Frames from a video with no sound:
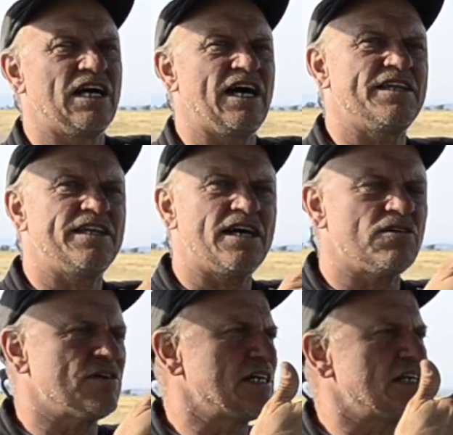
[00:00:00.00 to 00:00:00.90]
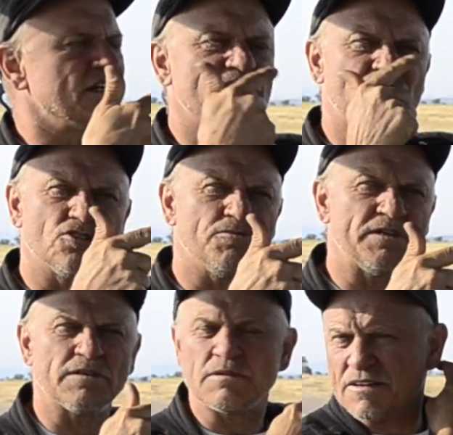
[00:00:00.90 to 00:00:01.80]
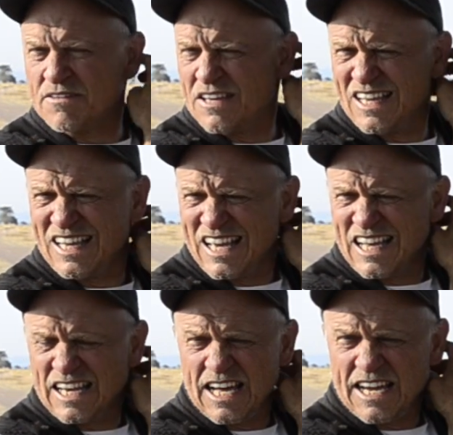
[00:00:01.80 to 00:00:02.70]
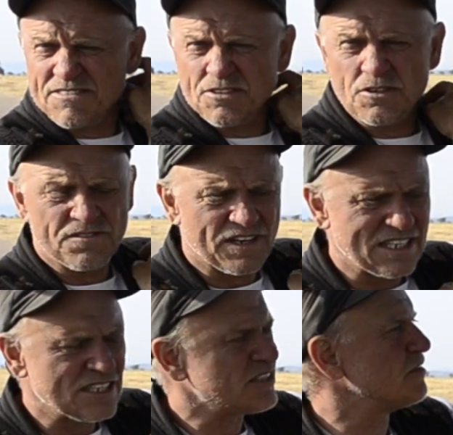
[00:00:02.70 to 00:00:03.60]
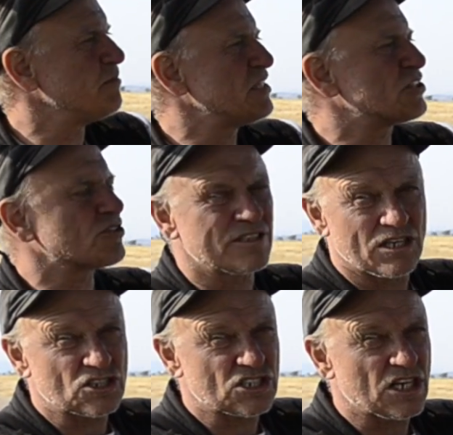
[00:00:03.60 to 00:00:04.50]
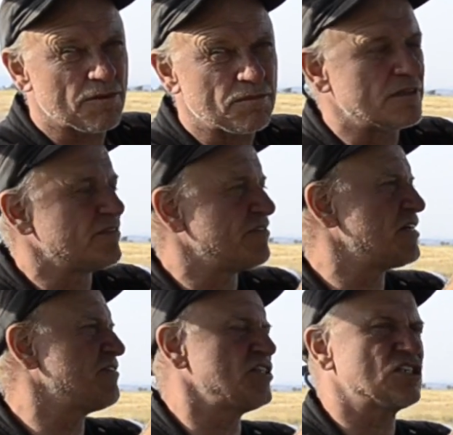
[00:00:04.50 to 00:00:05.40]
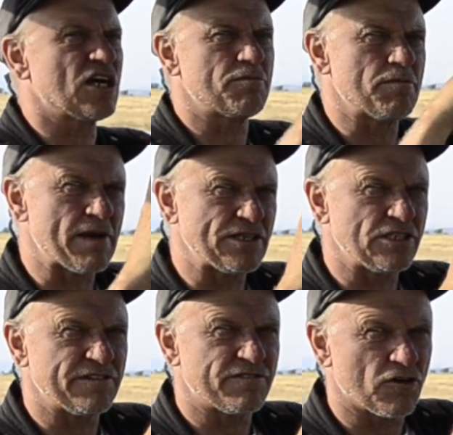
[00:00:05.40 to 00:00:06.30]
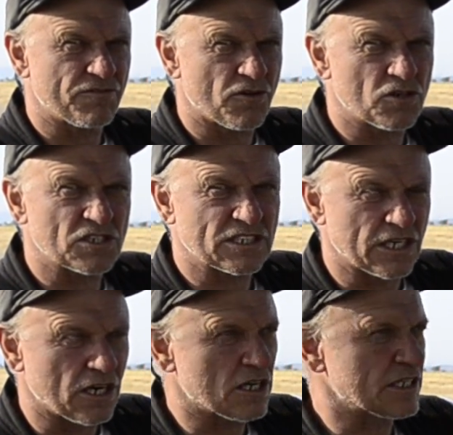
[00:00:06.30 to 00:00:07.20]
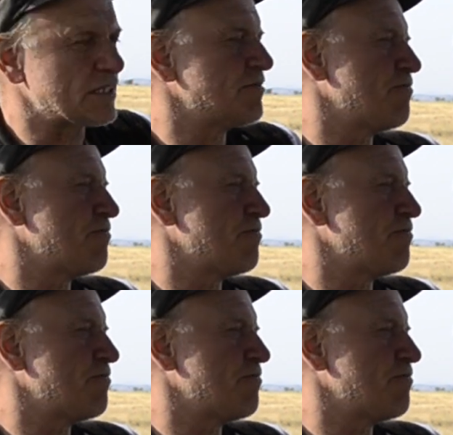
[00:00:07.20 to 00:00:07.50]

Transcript: I'll now zoom in on my live viewfinder and make sure it looks sharp, very, very sharp, and manually focus it and lock it.